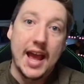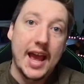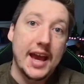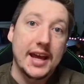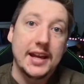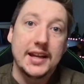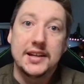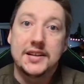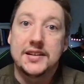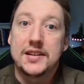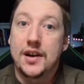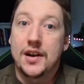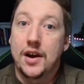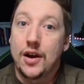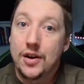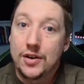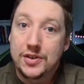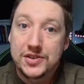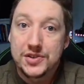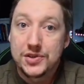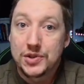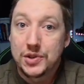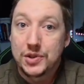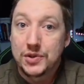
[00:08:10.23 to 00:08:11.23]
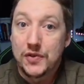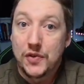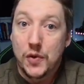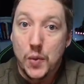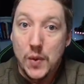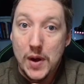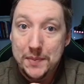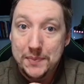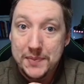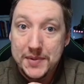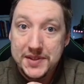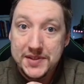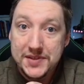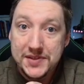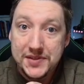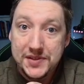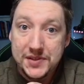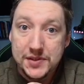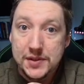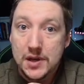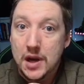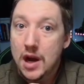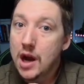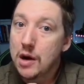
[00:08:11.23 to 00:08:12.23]
Adding to the arsenal of
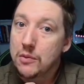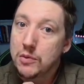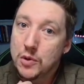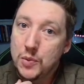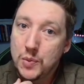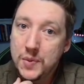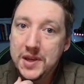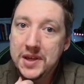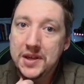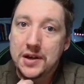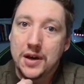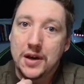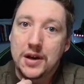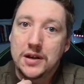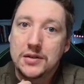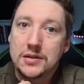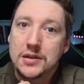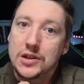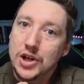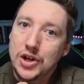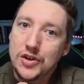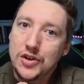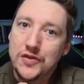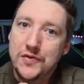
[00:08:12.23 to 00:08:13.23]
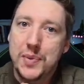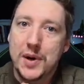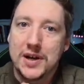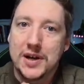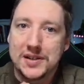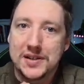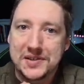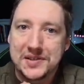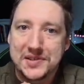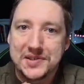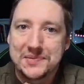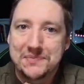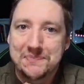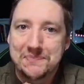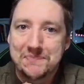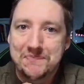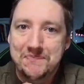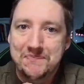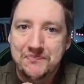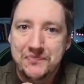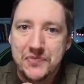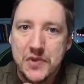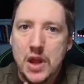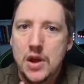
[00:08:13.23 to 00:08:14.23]
weapons are what we call curveballs.
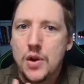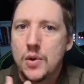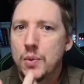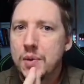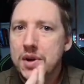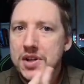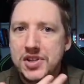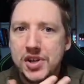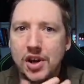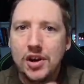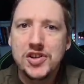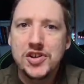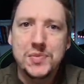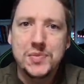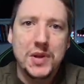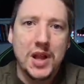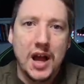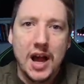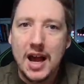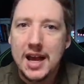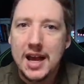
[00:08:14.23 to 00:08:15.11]
Rechargeable